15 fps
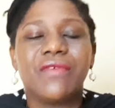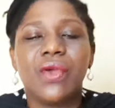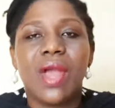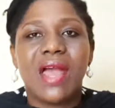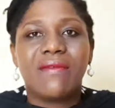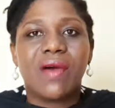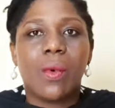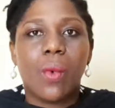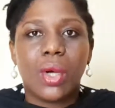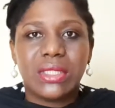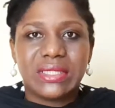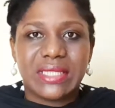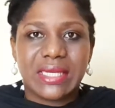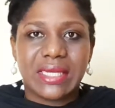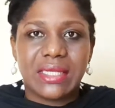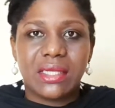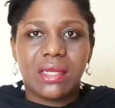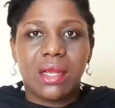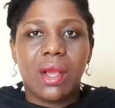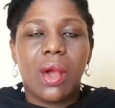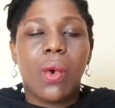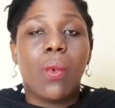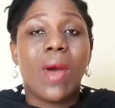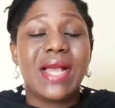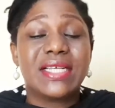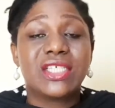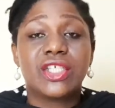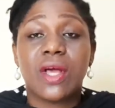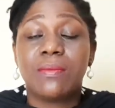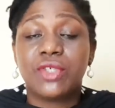you ever wondered why
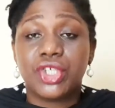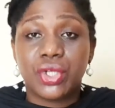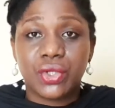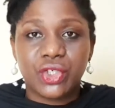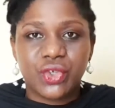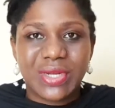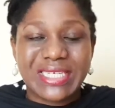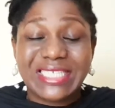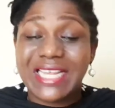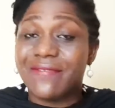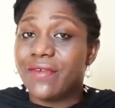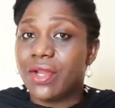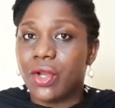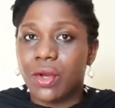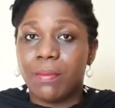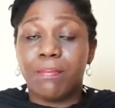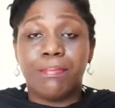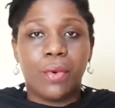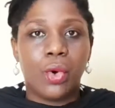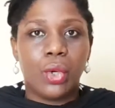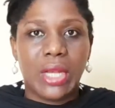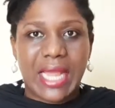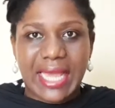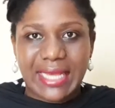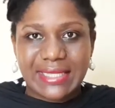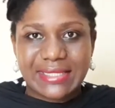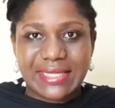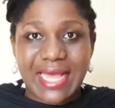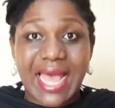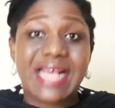some children develop bow
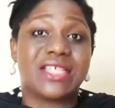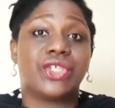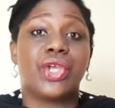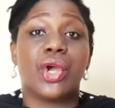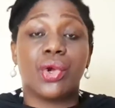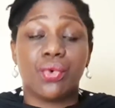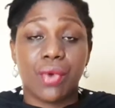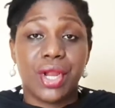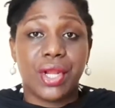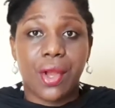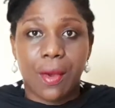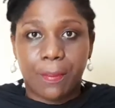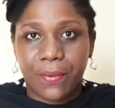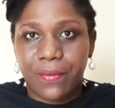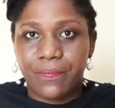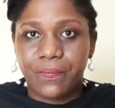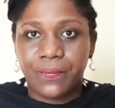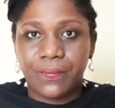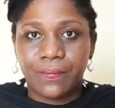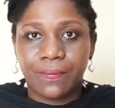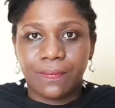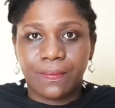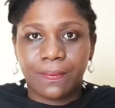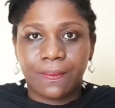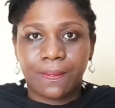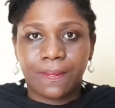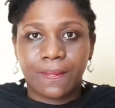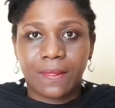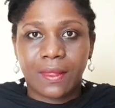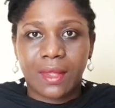legs as they're growing up?
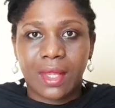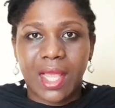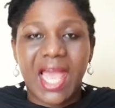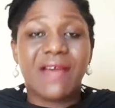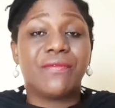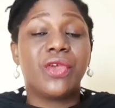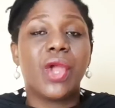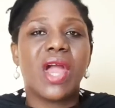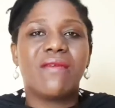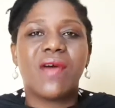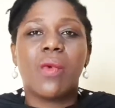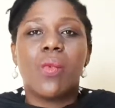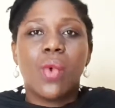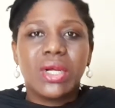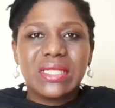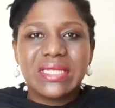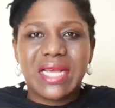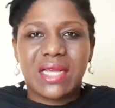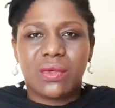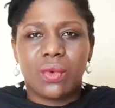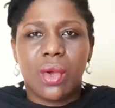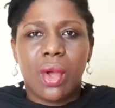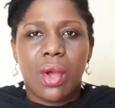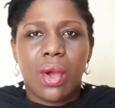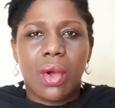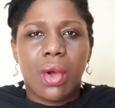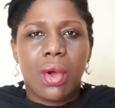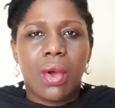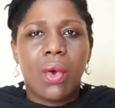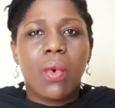Have you ever wondered
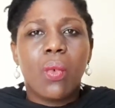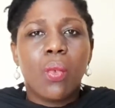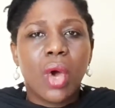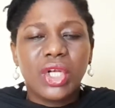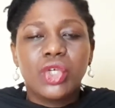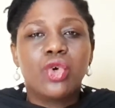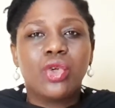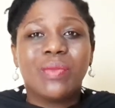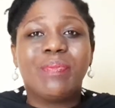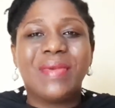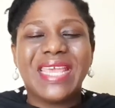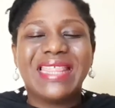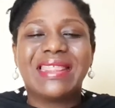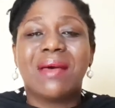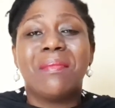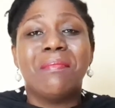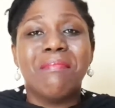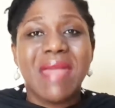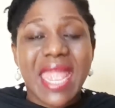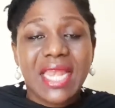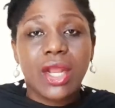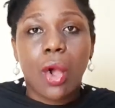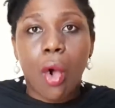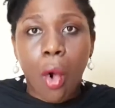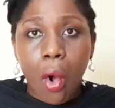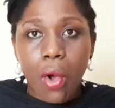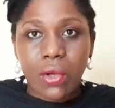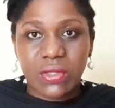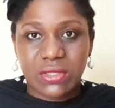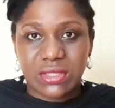what could be the main
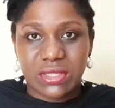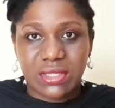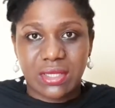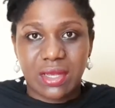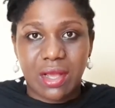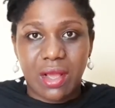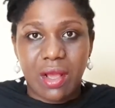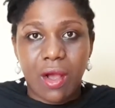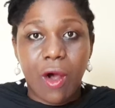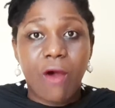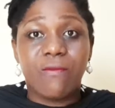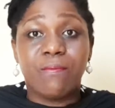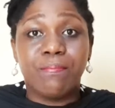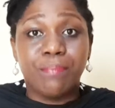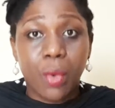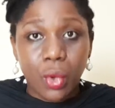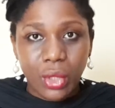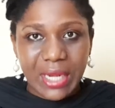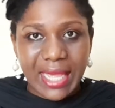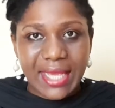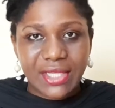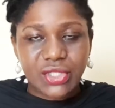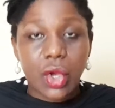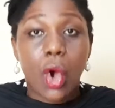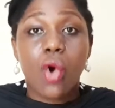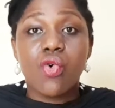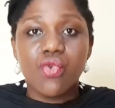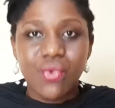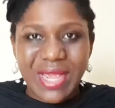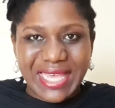cause of bow legs
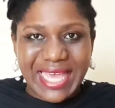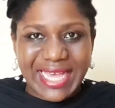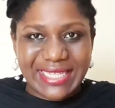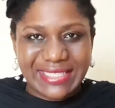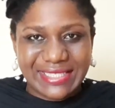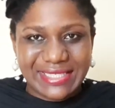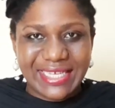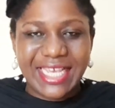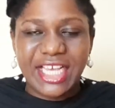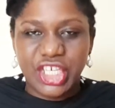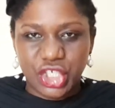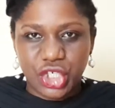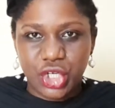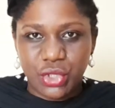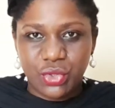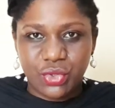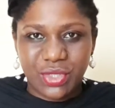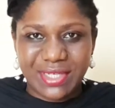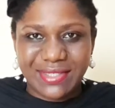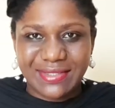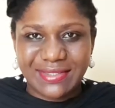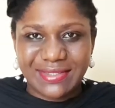or rickets in children?